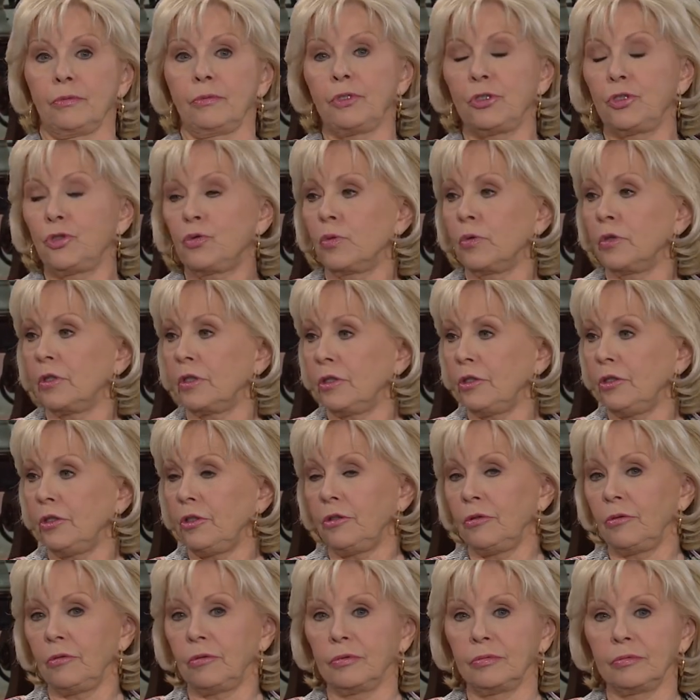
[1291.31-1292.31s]
which one
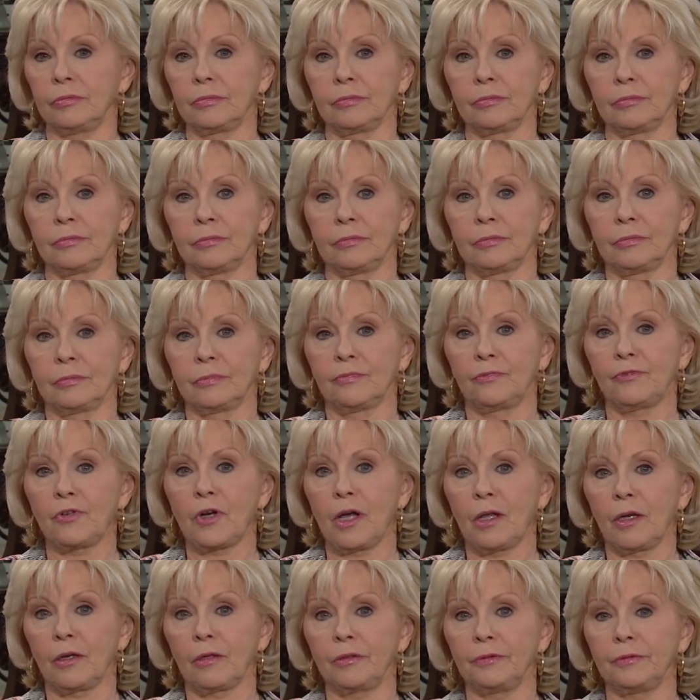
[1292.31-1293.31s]
you
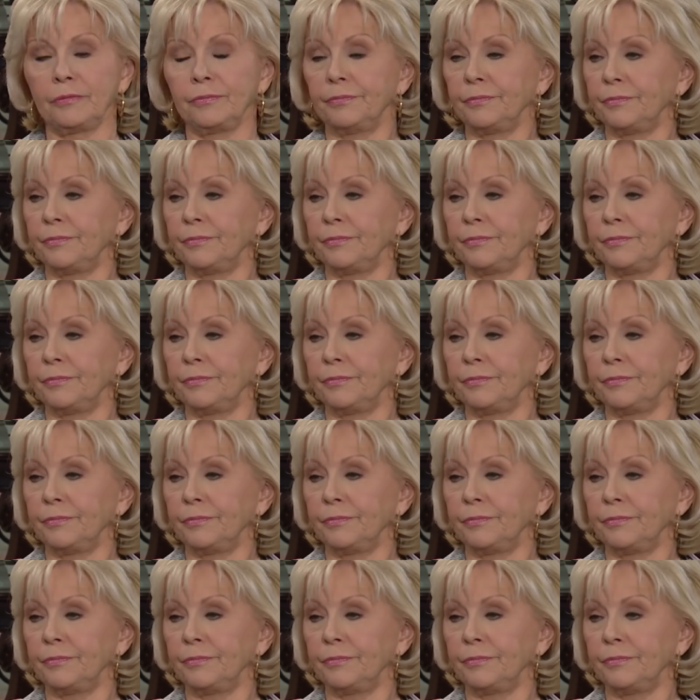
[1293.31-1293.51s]
follow.